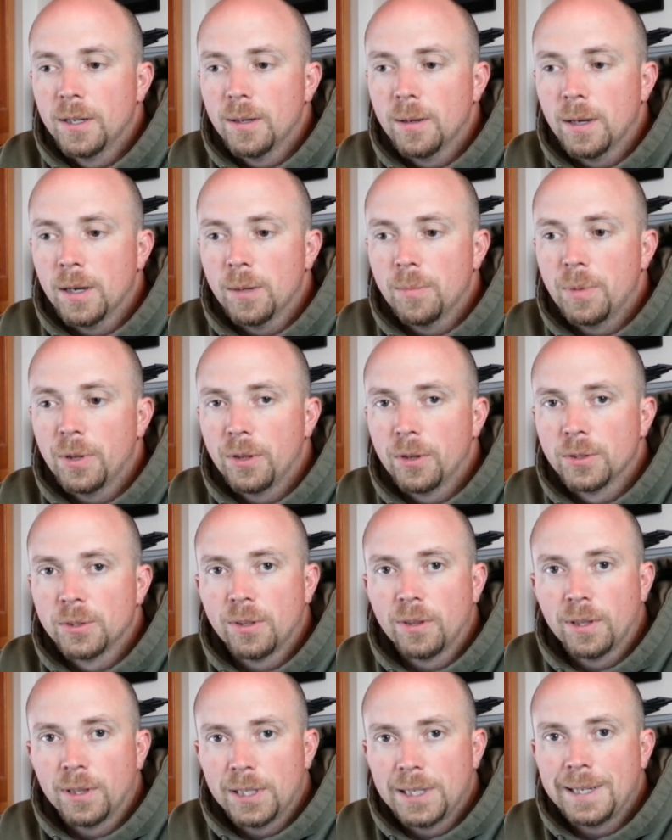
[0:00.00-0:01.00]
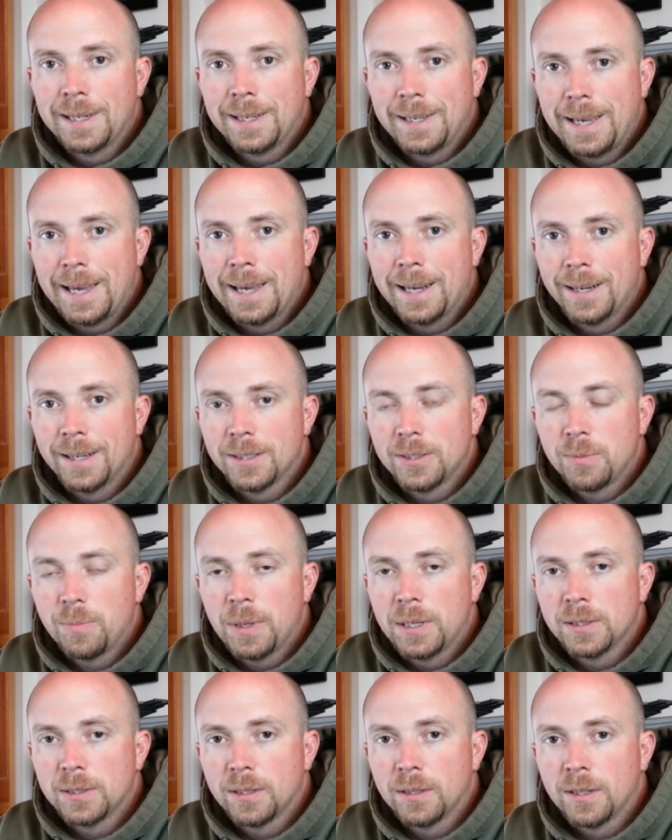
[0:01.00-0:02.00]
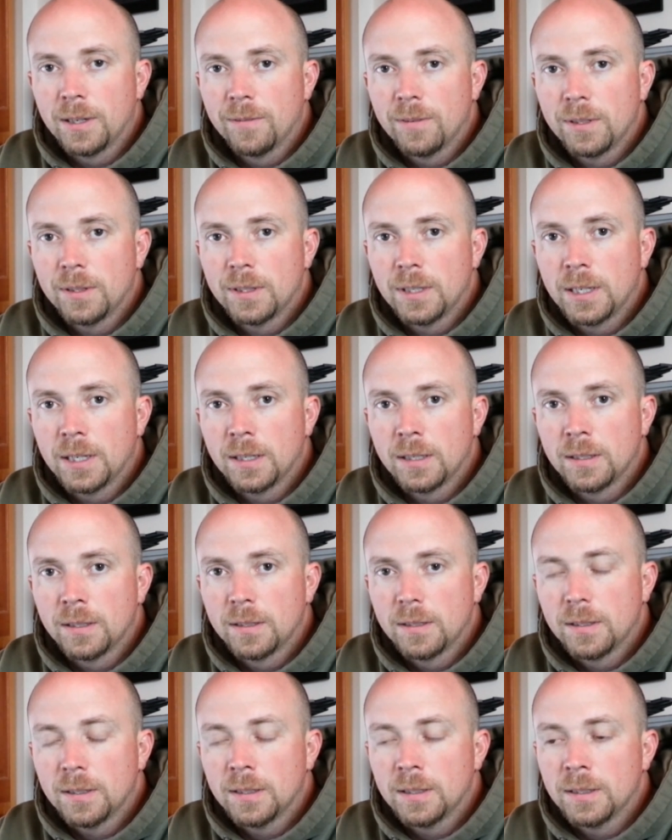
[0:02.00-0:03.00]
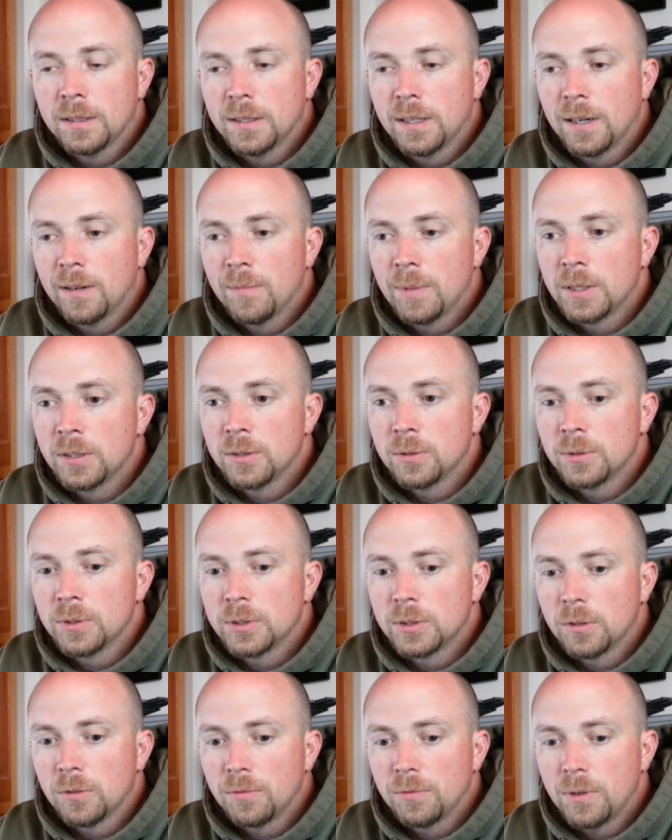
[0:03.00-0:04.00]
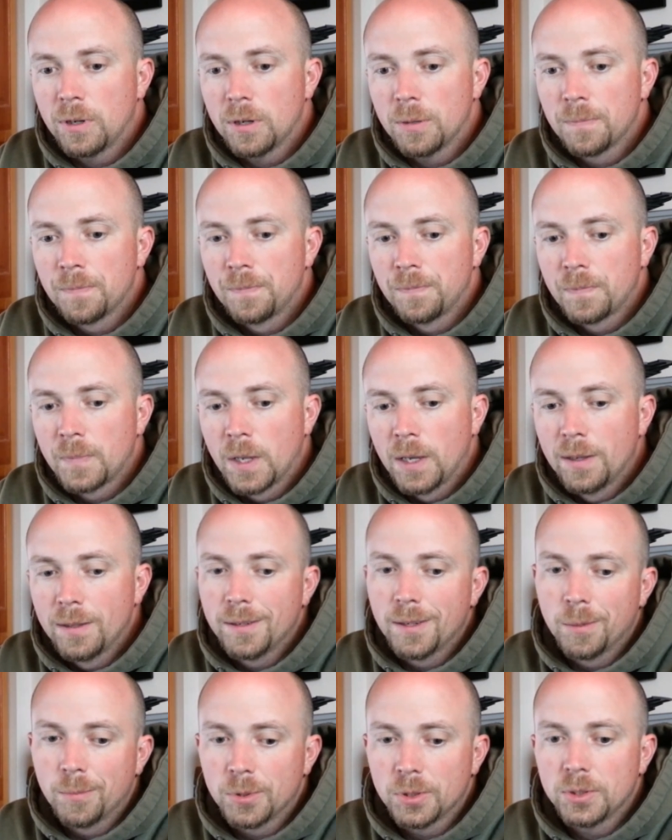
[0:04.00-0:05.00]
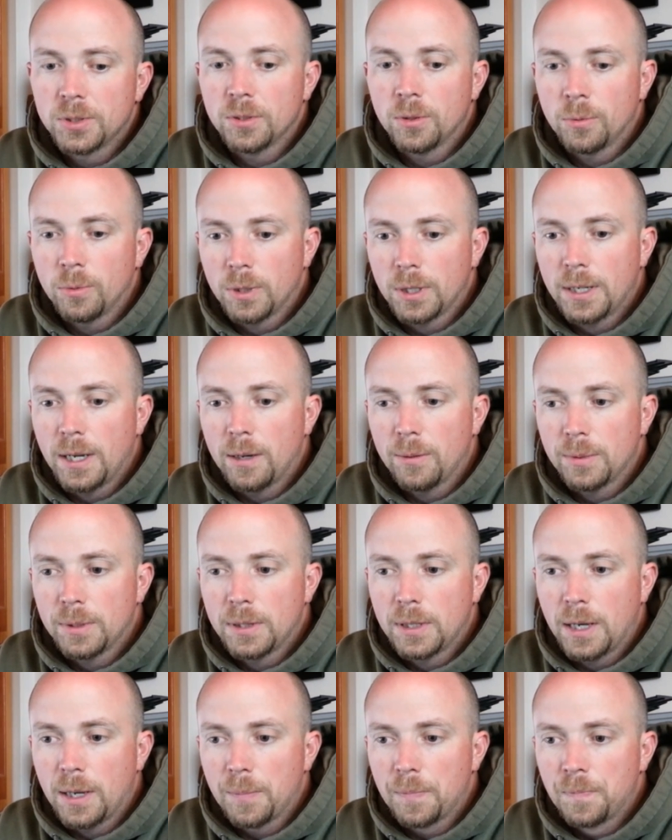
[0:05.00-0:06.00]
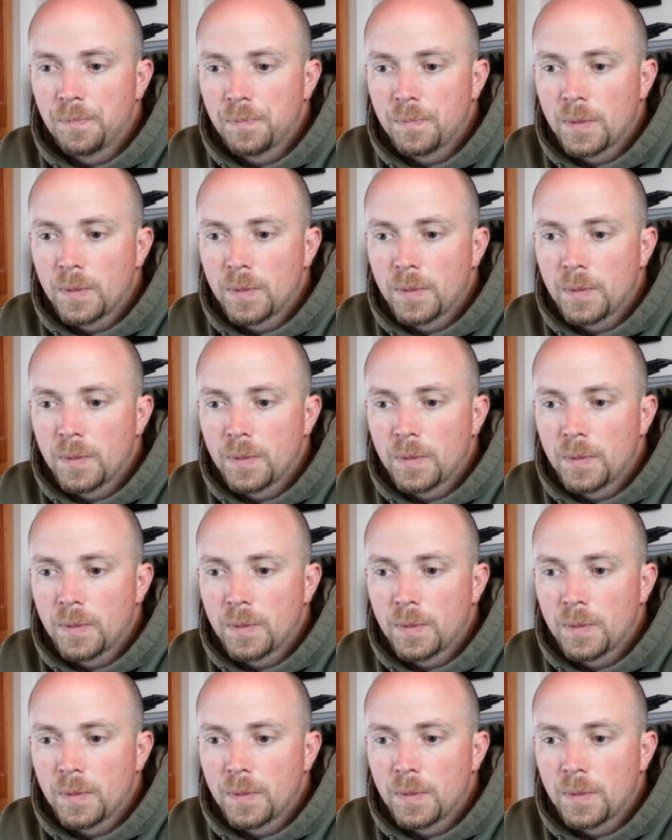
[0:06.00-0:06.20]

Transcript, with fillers: Uh, but those are the leading candidates based on everything uh, that I've been doing so far. Numbers still work out with that.